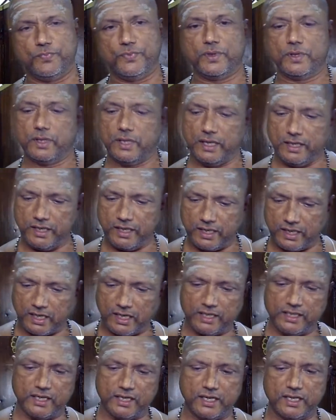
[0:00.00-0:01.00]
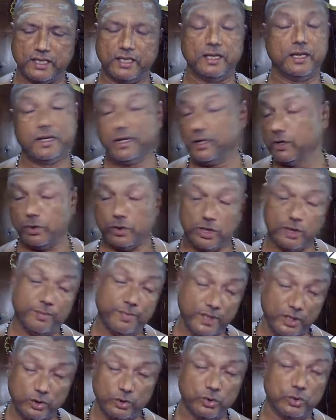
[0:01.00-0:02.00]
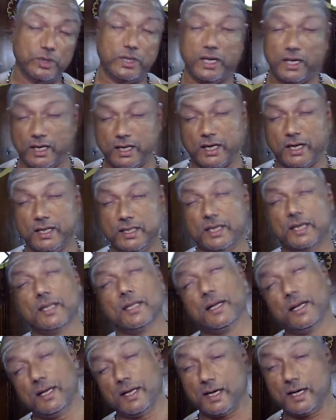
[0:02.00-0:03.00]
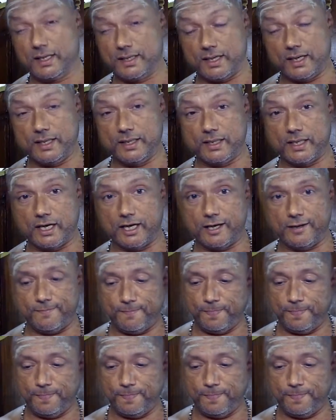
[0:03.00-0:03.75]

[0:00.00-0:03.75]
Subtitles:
then the nada, no, the bindu, then nada, then nadanta.